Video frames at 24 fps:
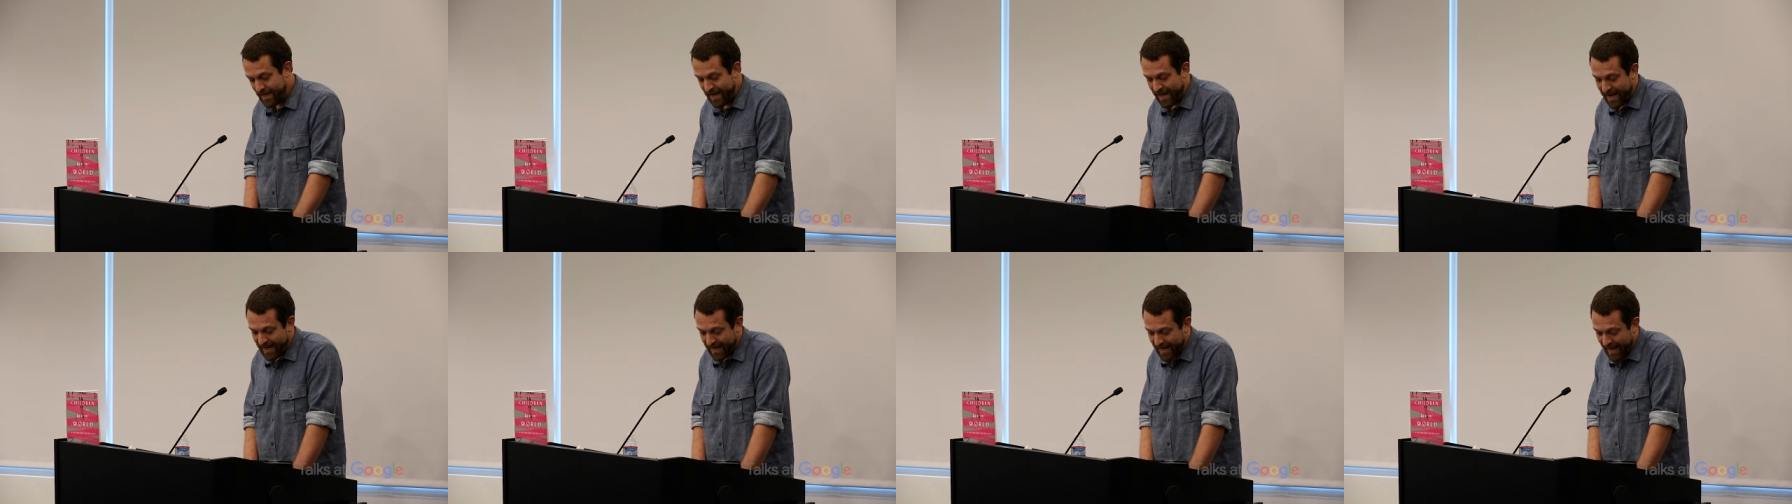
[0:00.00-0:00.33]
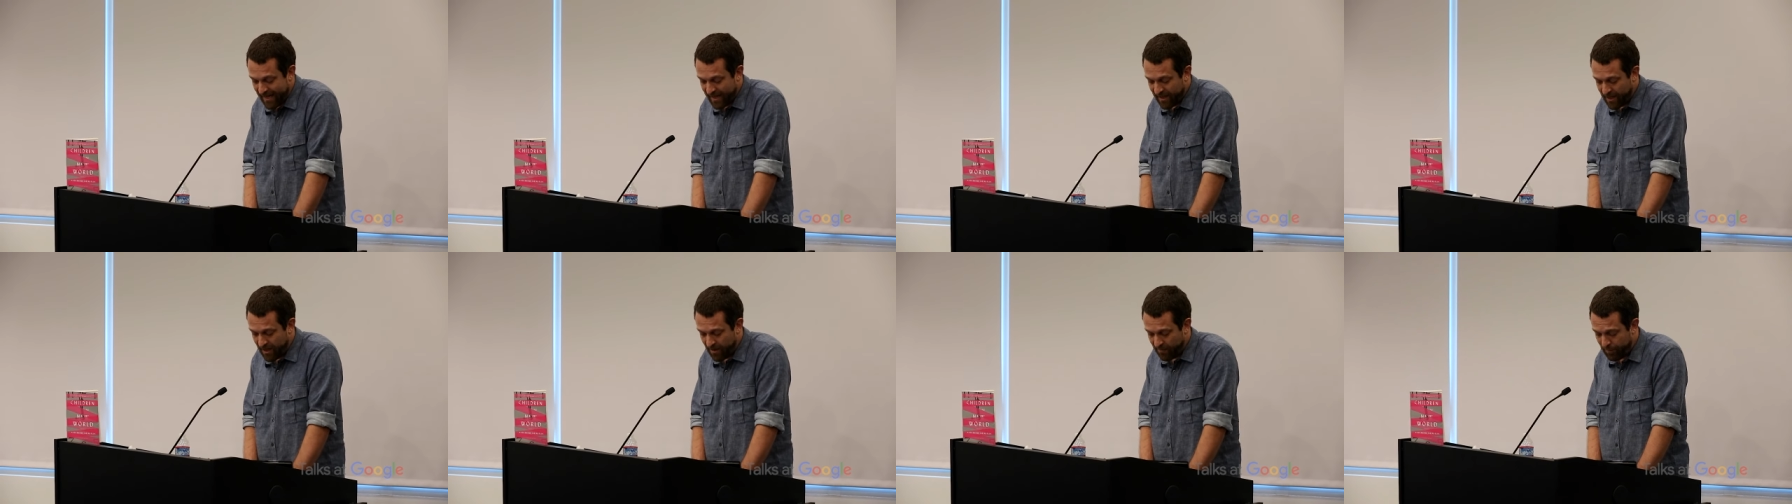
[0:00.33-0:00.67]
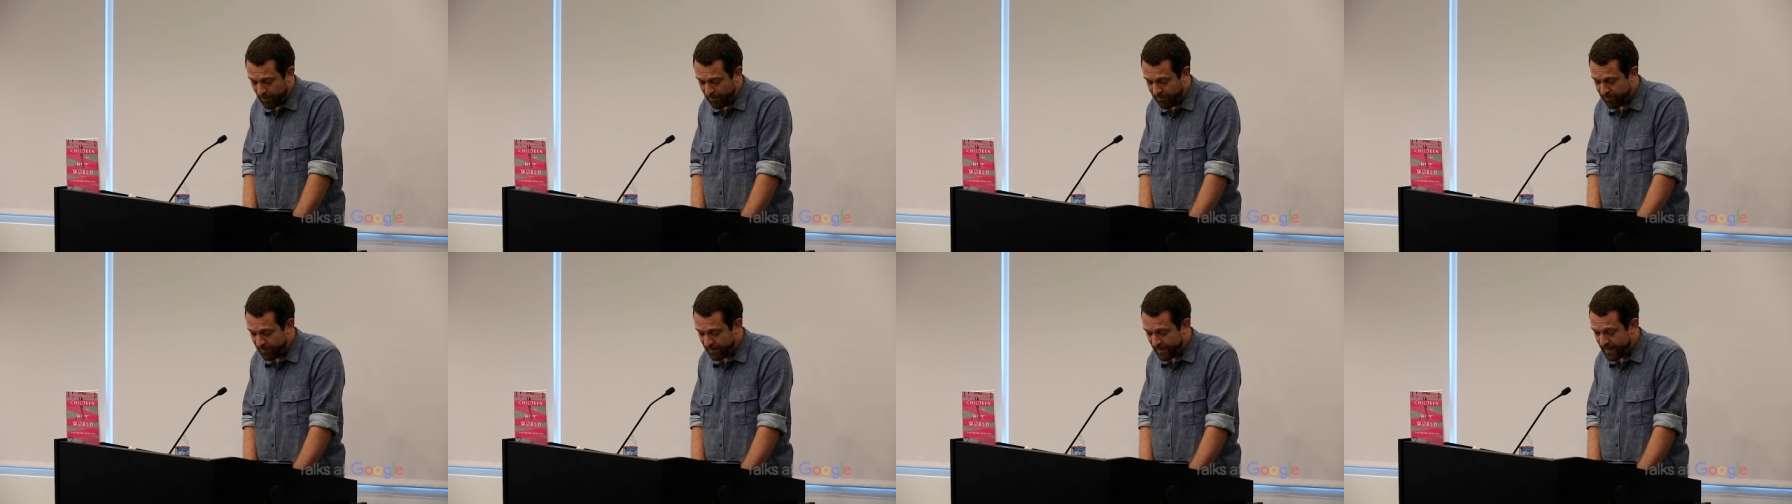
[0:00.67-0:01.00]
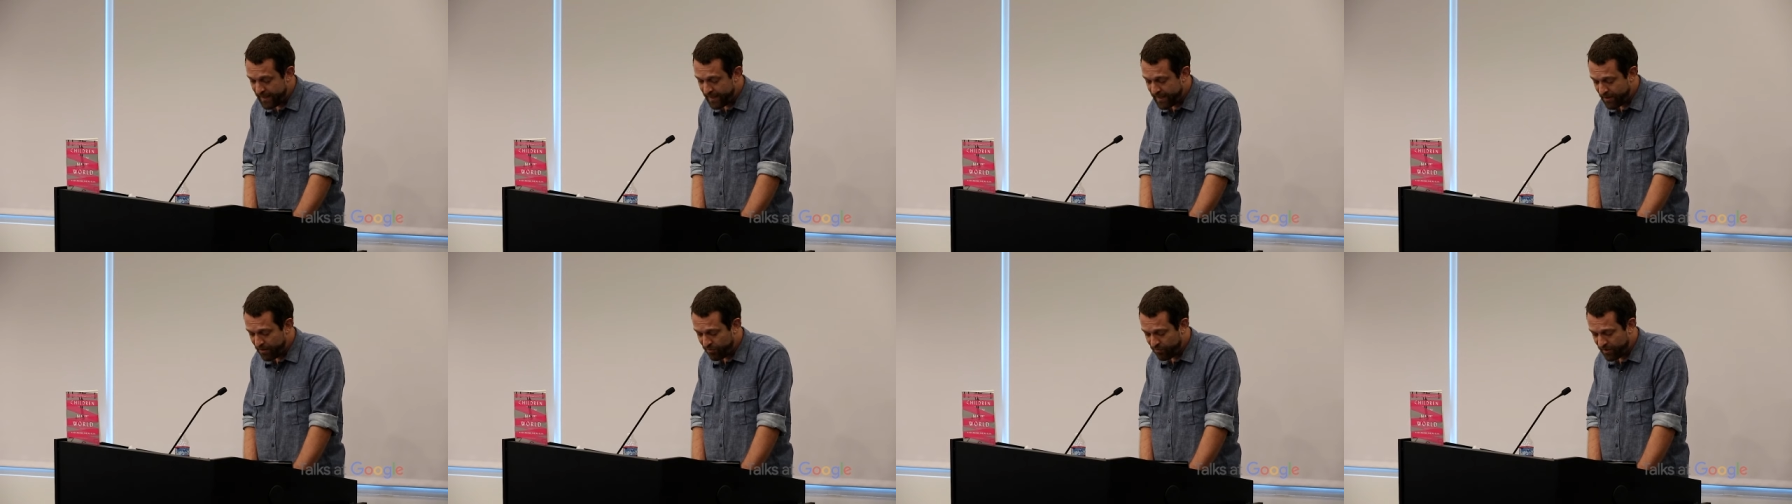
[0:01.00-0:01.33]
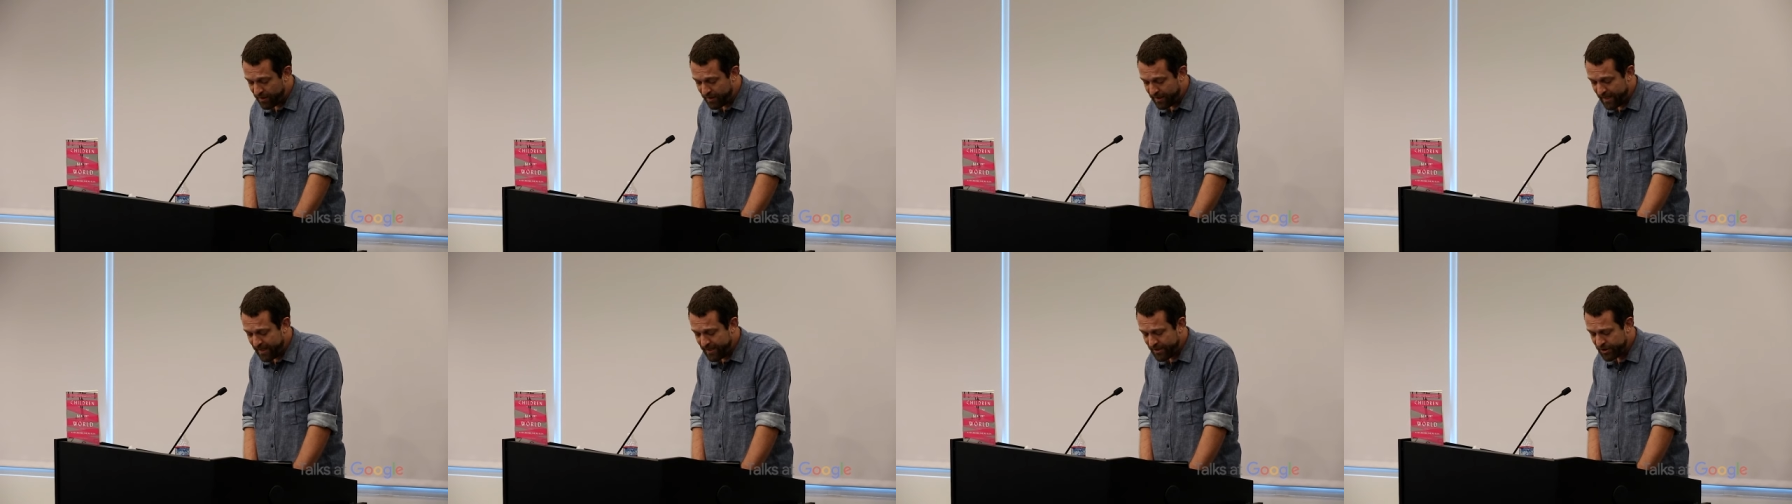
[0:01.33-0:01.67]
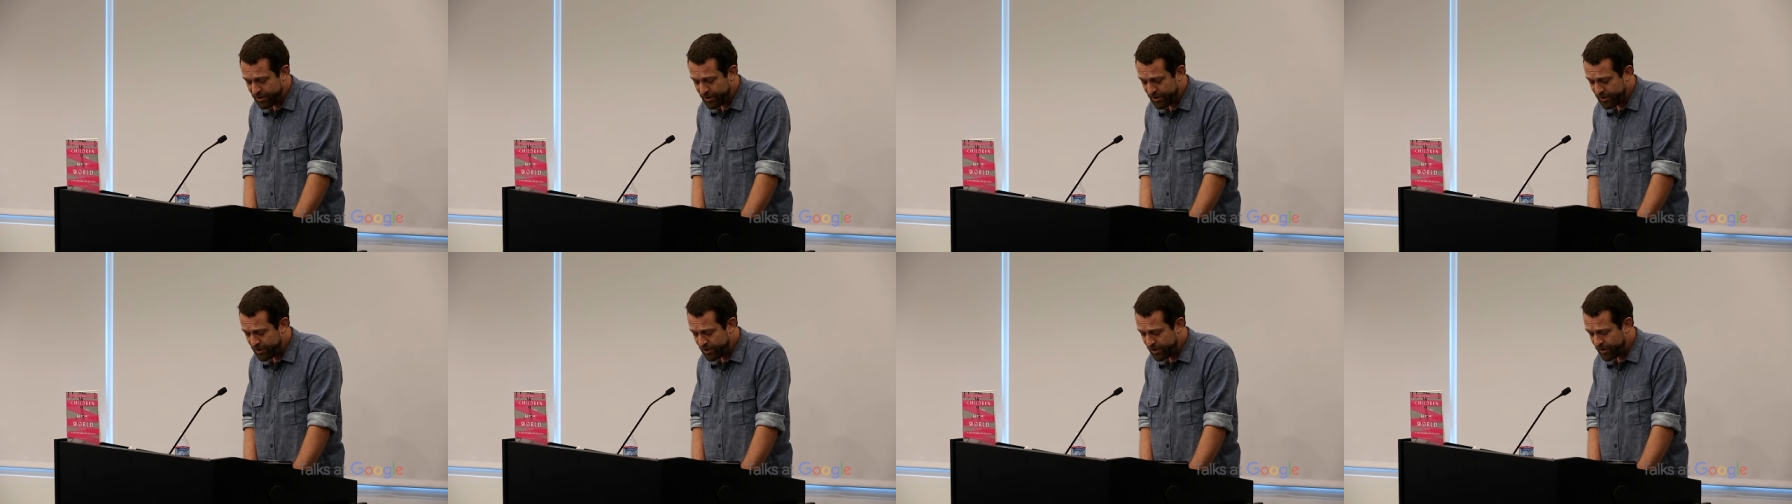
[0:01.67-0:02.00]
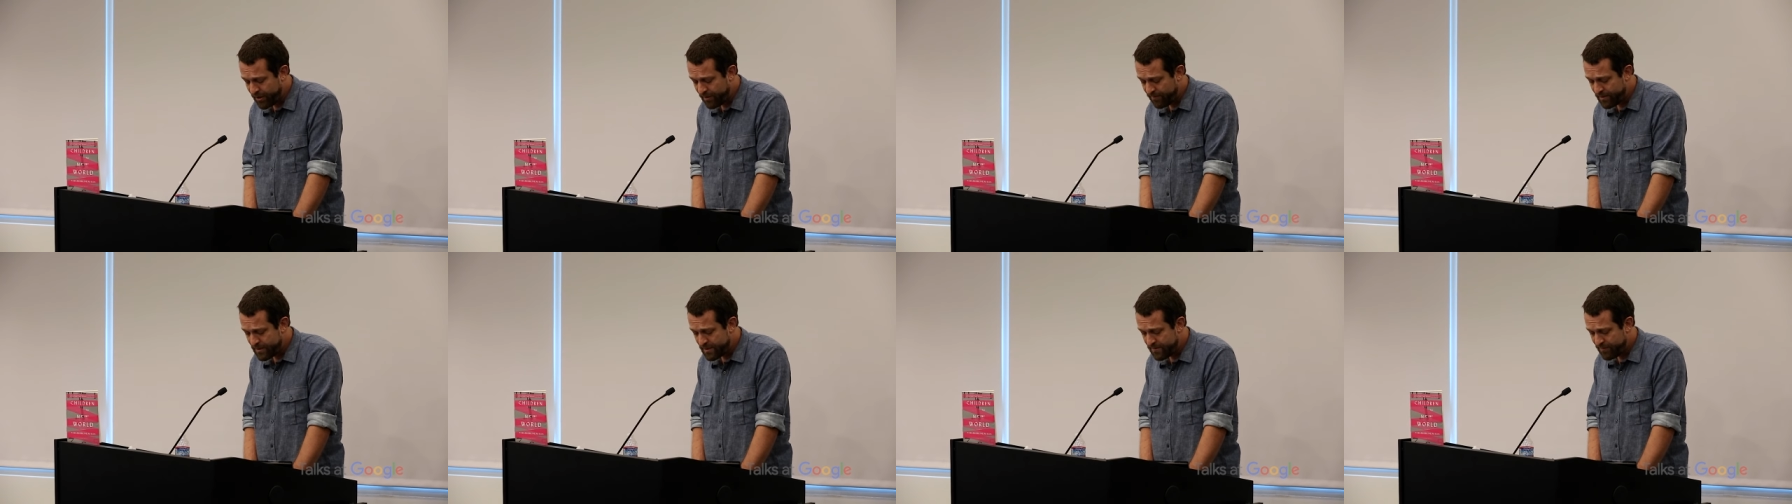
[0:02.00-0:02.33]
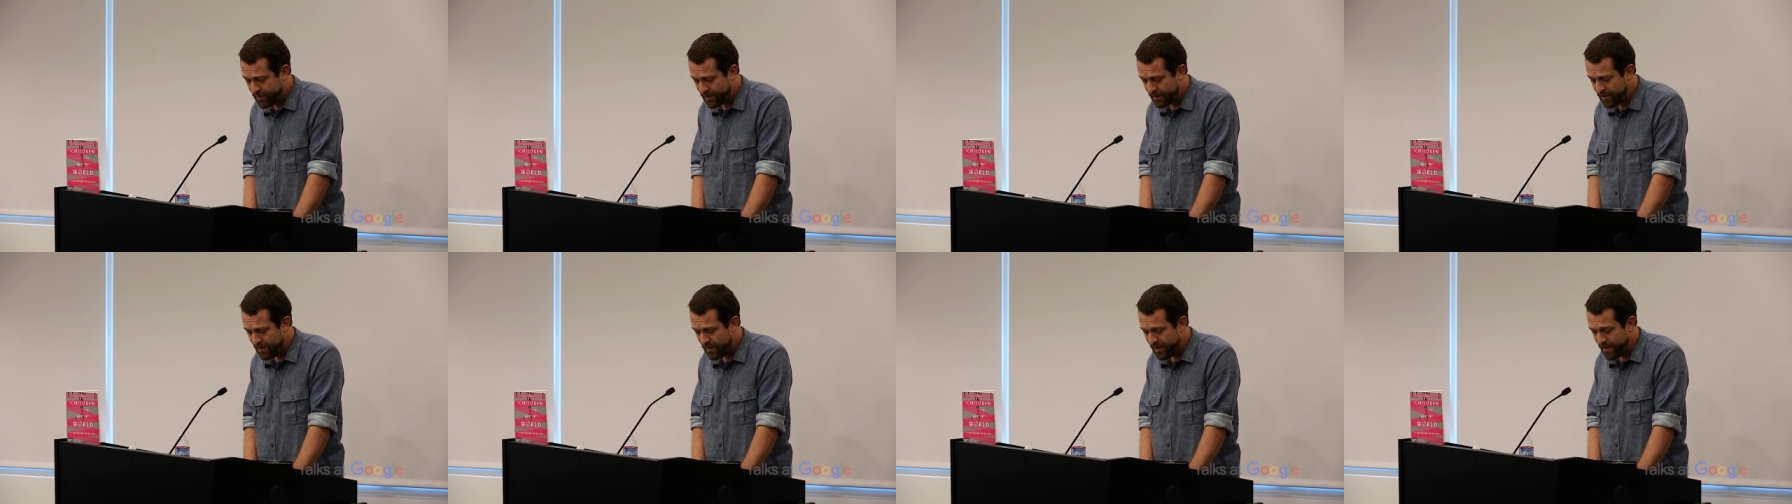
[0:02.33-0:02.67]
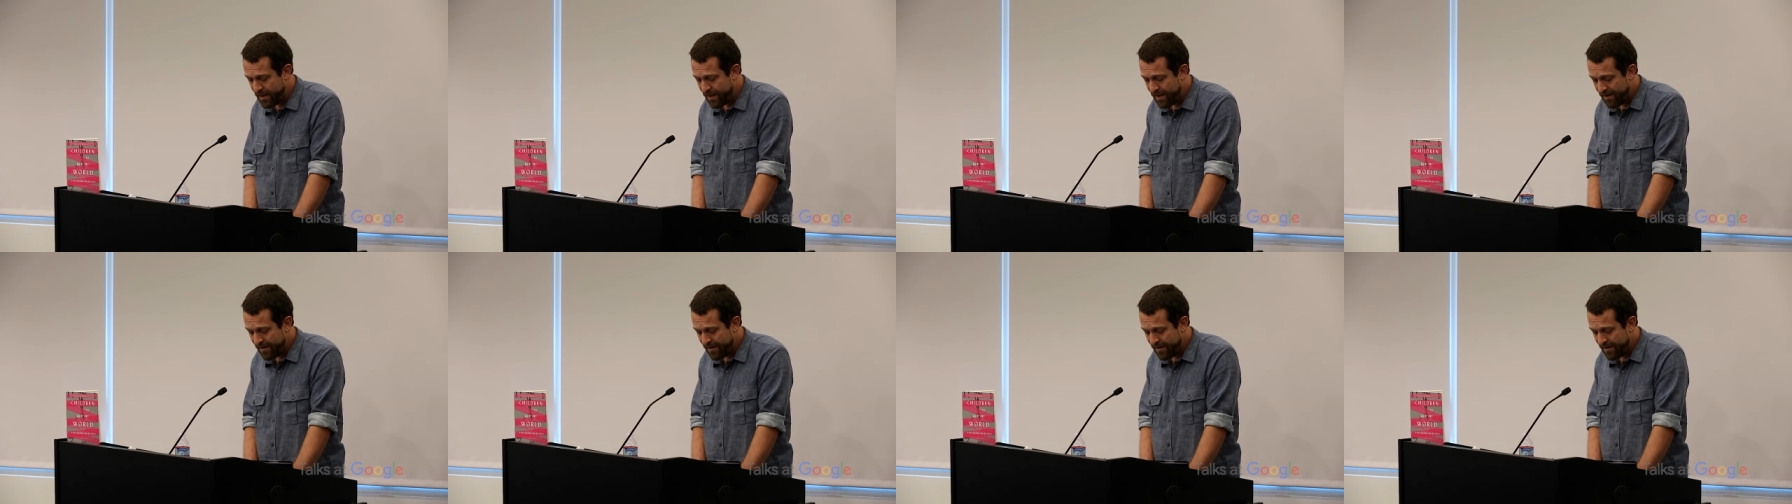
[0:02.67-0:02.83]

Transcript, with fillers: I'd had a couple fleeting relationships, but